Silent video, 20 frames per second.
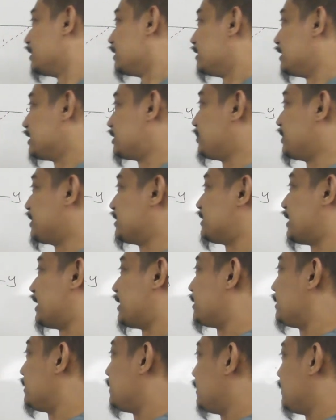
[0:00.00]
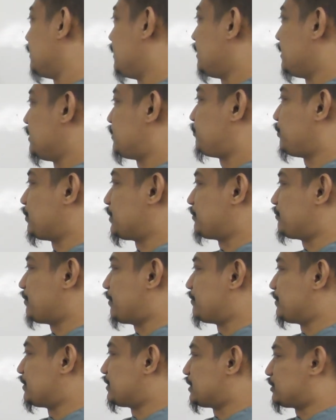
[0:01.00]
This means that it is
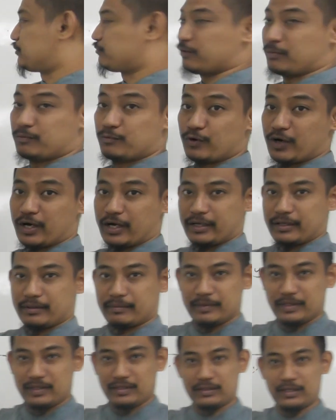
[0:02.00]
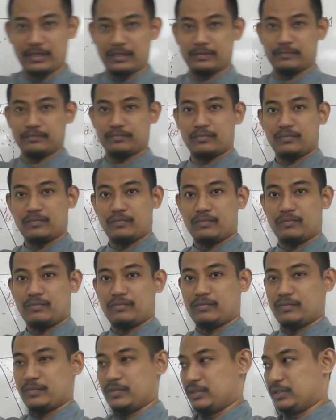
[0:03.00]
45 degrees from y, meaning that
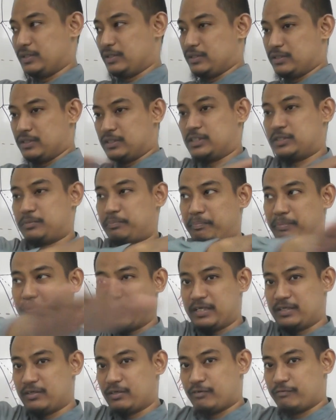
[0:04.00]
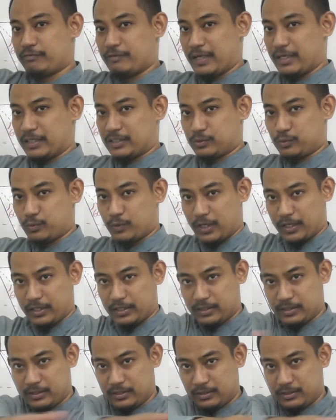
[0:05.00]
in this plane of x, y,
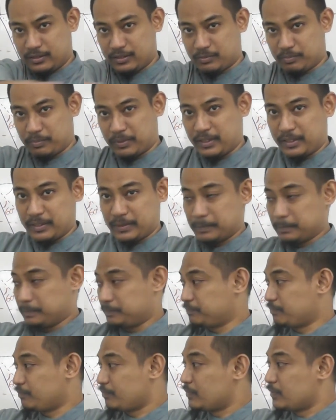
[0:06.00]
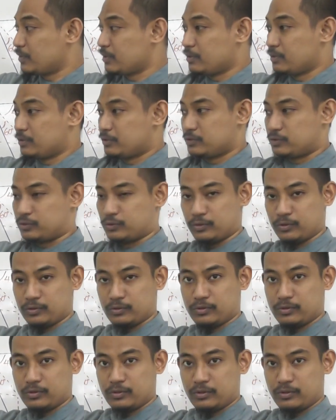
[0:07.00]
in this plane,
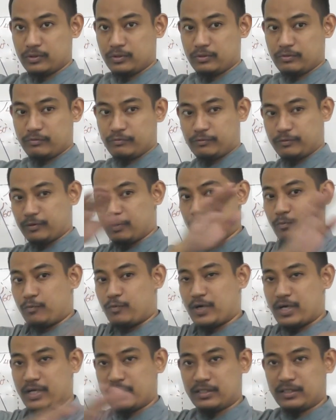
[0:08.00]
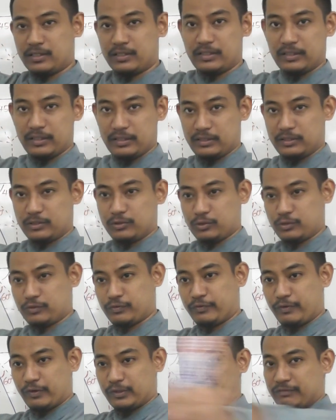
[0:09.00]
so from y here it
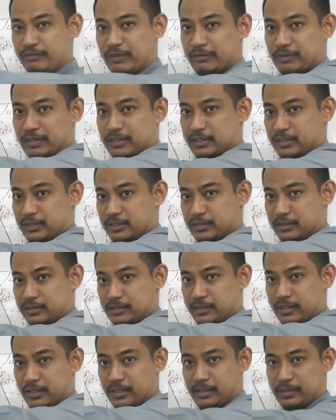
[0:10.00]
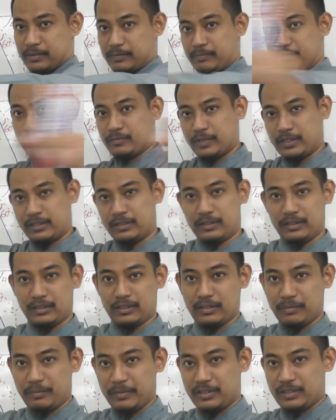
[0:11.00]
goes 45 degrees there, right?
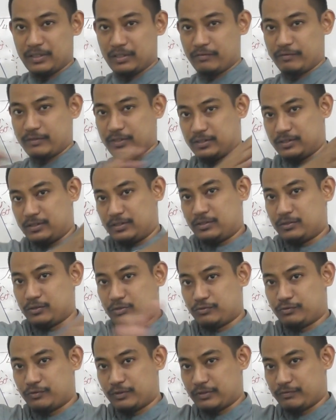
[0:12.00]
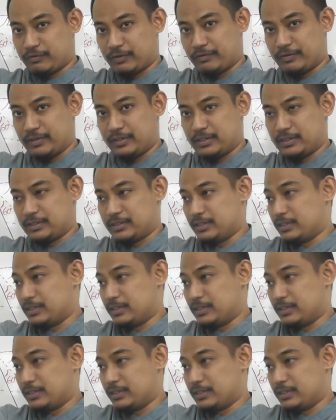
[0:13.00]
In the middle of this, it goes 45 degrees